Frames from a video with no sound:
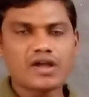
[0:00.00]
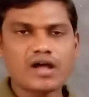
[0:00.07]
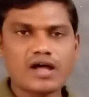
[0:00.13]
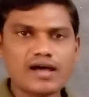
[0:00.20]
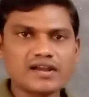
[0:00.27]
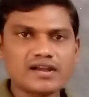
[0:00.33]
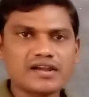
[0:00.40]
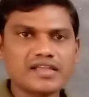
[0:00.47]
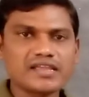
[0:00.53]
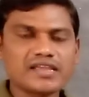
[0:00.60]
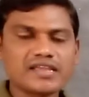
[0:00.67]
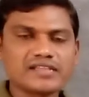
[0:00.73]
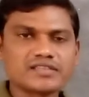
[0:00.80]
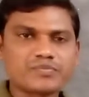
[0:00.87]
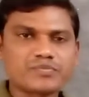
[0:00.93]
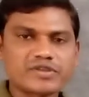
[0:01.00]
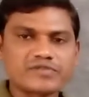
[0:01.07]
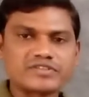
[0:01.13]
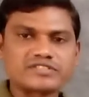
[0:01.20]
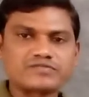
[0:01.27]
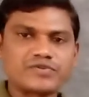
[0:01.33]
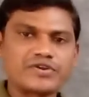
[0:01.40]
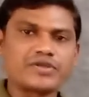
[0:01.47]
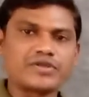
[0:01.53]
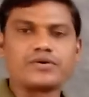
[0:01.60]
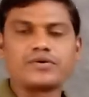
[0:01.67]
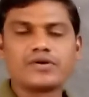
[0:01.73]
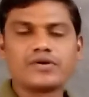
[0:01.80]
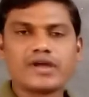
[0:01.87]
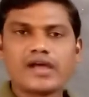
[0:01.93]
Already in the previous
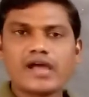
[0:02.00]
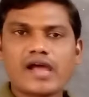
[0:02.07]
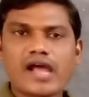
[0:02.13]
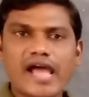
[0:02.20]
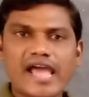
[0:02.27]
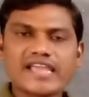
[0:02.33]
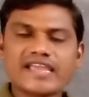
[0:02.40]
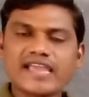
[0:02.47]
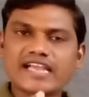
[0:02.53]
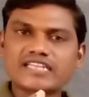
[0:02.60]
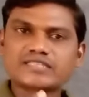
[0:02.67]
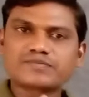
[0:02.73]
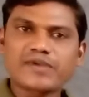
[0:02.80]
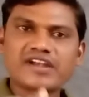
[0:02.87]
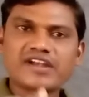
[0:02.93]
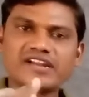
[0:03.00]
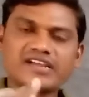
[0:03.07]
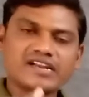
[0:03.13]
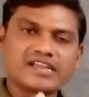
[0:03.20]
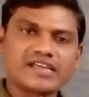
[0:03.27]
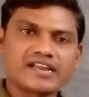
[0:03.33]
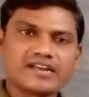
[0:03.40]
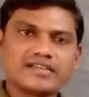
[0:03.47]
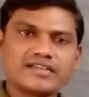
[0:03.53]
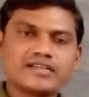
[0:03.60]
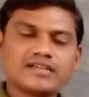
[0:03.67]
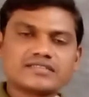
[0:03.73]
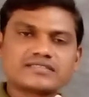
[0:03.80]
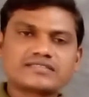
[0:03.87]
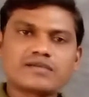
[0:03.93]
video, I explained
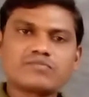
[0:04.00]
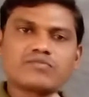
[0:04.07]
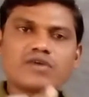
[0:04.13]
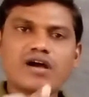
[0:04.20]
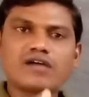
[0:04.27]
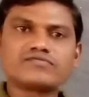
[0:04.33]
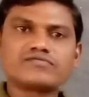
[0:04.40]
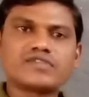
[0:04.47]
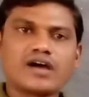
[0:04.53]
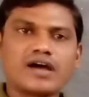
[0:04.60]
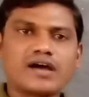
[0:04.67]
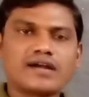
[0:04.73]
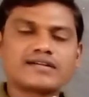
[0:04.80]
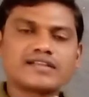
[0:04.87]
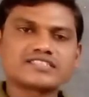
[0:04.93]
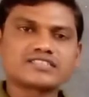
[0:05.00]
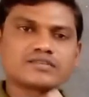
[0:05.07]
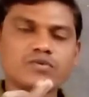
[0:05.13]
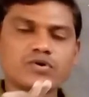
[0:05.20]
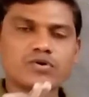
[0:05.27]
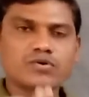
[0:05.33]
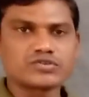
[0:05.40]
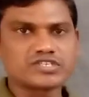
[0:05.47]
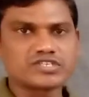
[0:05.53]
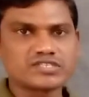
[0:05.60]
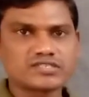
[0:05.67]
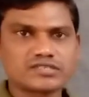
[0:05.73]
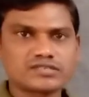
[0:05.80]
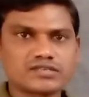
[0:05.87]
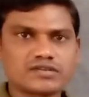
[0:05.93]
clearly some of the textbook
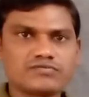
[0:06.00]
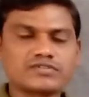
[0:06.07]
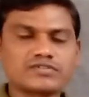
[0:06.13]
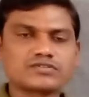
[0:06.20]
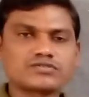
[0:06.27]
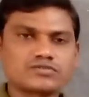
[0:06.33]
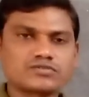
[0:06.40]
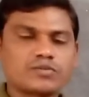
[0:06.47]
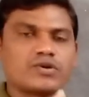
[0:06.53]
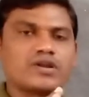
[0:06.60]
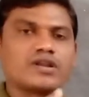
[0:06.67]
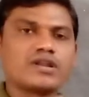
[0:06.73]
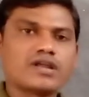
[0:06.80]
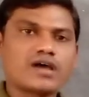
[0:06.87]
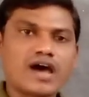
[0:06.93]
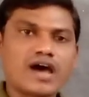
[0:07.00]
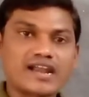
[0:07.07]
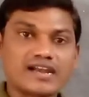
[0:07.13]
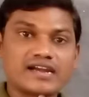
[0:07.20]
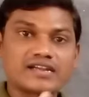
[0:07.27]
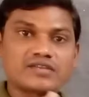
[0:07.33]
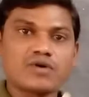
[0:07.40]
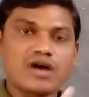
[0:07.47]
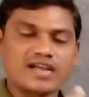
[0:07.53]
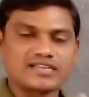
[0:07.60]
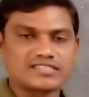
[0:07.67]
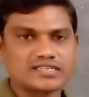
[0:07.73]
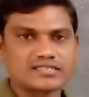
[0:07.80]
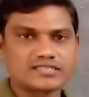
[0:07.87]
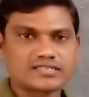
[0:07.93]
questions with suitable or relative
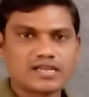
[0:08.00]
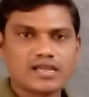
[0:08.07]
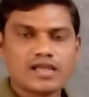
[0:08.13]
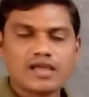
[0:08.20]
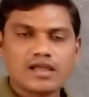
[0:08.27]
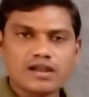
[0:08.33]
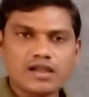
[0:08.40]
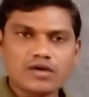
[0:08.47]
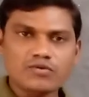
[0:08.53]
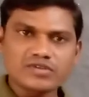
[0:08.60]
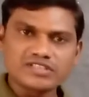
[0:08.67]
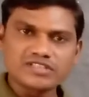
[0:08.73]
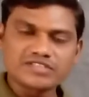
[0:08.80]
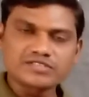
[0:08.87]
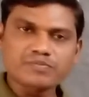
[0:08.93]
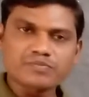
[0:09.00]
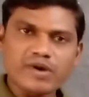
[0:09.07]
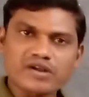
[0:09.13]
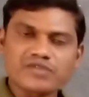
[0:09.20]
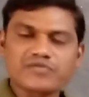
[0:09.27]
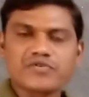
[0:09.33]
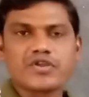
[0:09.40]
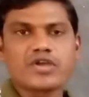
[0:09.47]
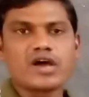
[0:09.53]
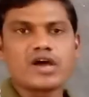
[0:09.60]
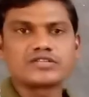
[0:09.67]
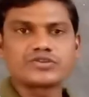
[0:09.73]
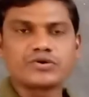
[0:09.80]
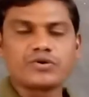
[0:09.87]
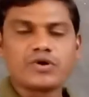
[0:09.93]
answers. Now in this part video
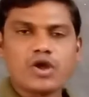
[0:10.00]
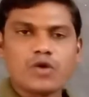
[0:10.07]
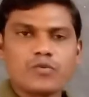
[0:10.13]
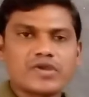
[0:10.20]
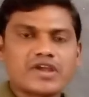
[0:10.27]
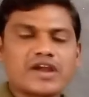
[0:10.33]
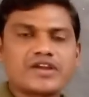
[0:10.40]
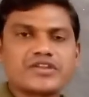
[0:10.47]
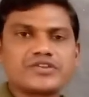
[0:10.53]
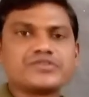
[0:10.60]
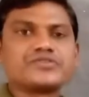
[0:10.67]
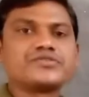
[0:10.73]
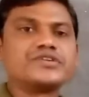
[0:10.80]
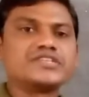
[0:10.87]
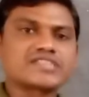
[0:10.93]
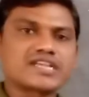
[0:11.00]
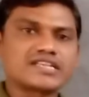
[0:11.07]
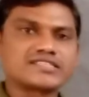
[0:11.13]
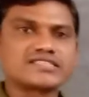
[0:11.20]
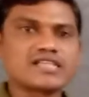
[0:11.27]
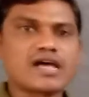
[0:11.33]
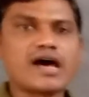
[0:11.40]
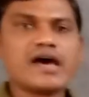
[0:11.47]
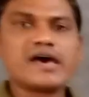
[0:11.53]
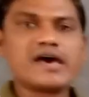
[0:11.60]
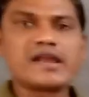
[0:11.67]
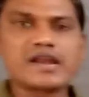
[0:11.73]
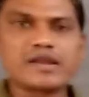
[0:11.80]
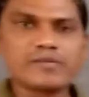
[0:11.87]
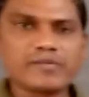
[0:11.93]
also we continue to discuss the
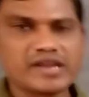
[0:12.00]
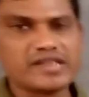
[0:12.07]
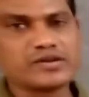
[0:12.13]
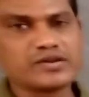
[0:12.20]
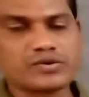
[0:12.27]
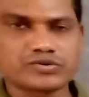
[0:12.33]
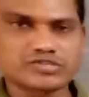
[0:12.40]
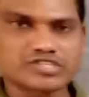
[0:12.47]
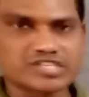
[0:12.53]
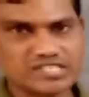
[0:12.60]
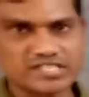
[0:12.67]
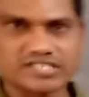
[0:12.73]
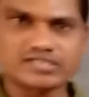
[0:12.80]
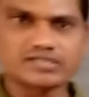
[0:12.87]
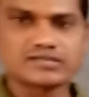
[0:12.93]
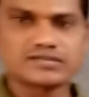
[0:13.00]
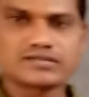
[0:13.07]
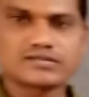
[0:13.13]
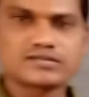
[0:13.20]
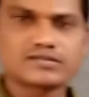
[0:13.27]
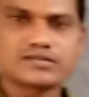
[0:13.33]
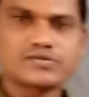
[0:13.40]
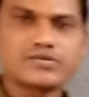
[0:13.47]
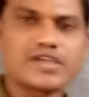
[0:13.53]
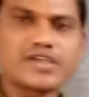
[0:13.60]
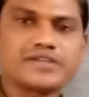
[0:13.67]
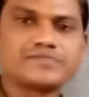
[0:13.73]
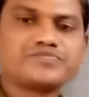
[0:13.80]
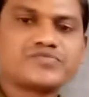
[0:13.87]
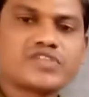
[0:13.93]
remaining questions.
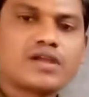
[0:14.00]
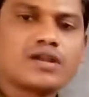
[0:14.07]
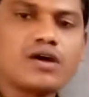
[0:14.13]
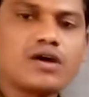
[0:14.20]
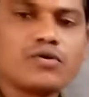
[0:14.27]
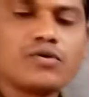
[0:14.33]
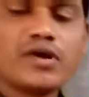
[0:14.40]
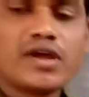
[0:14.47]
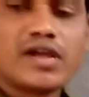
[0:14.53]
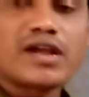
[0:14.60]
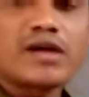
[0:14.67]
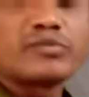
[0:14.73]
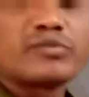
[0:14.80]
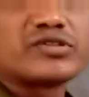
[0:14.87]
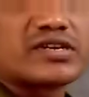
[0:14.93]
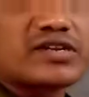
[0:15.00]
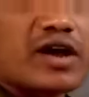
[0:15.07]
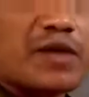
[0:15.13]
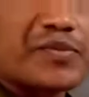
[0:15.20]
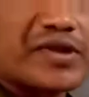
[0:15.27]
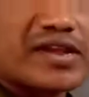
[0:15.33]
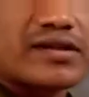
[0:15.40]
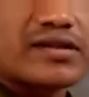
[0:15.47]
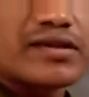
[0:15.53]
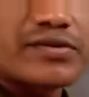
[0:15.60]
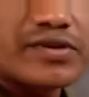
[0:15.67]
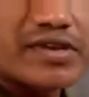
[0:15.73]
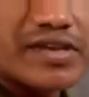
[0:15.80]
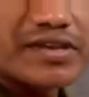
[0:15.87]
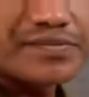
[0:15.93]
Okay. Now come to the topic.
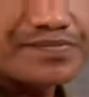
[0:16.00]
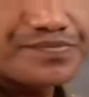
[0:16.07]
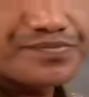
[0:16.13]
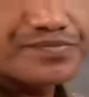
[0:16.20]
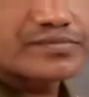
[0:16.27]
Okay.